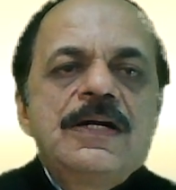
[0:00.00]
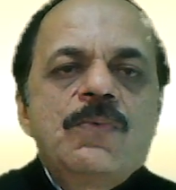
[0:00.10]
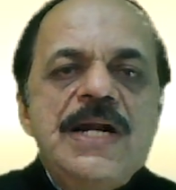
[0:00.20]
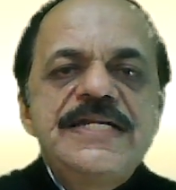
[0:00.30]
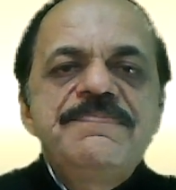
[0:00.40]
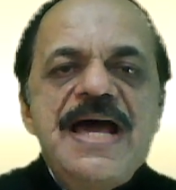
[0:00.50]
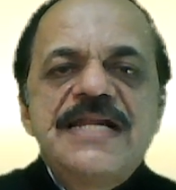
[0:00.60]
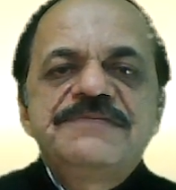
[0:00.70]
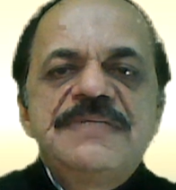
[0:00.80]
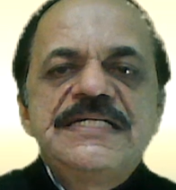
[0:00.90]
Quality
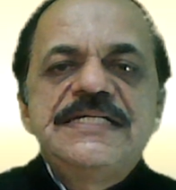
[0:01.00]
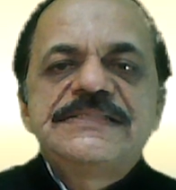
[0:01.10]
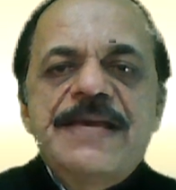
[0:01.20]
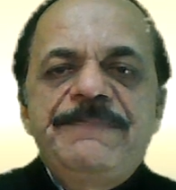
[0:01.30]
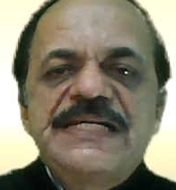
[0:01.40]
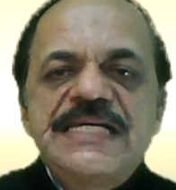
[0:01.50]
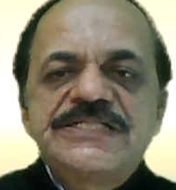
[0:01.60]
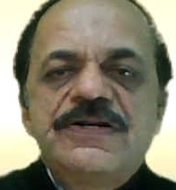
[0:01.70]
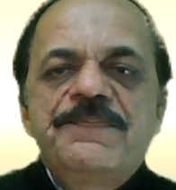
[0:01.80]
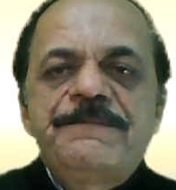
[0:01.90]
management is
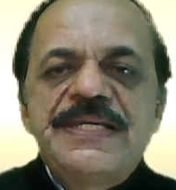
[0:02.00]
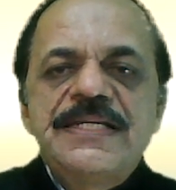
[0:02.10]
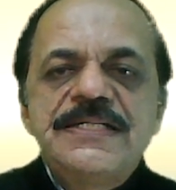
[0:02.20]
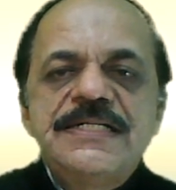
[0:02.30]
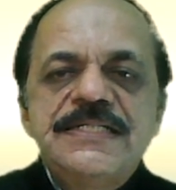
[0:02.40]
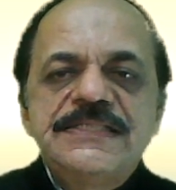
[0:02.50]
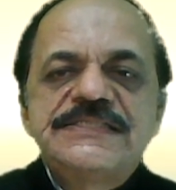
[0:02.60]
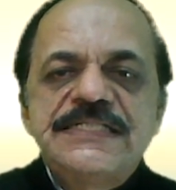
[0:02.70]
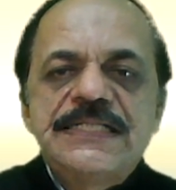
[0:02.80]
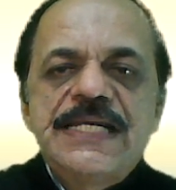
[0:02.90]
application of
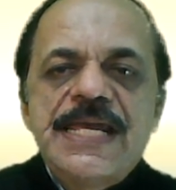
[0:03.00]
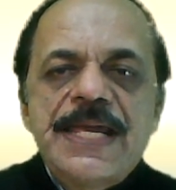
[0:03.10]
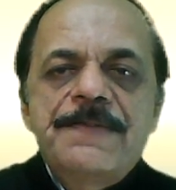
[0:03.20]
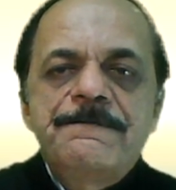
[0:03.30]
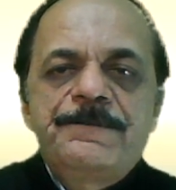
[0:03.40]
PDCA.